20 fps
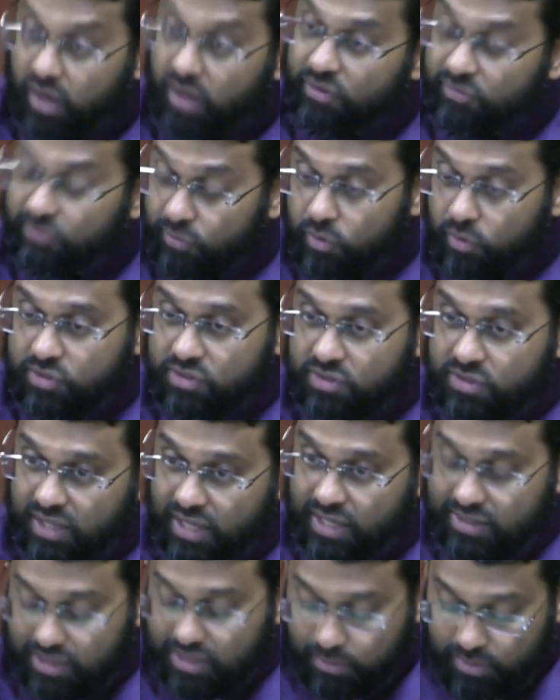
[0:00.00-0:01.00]
a verse
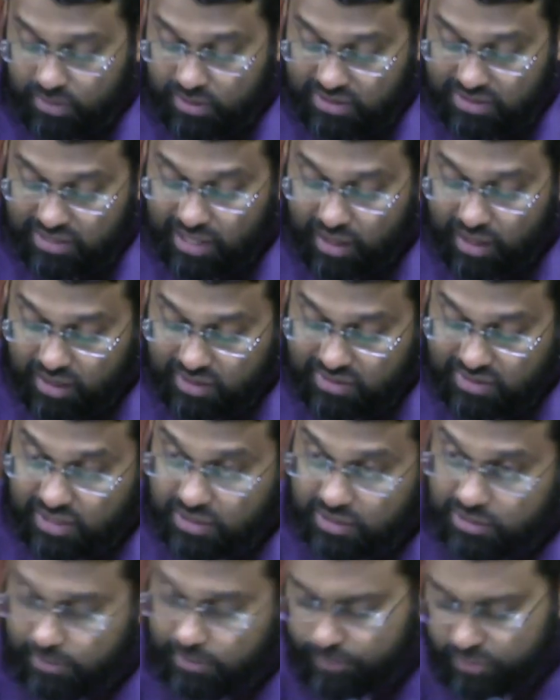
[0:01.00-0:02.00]
that Ibn Ishaq
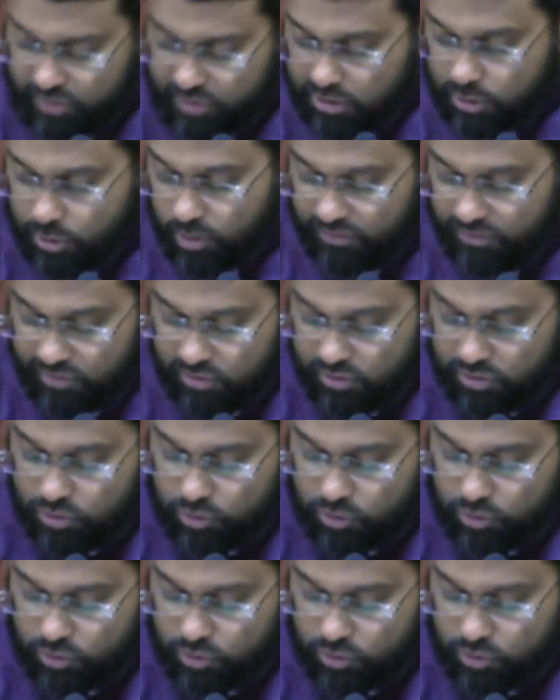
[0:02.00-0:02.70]
says is a reference to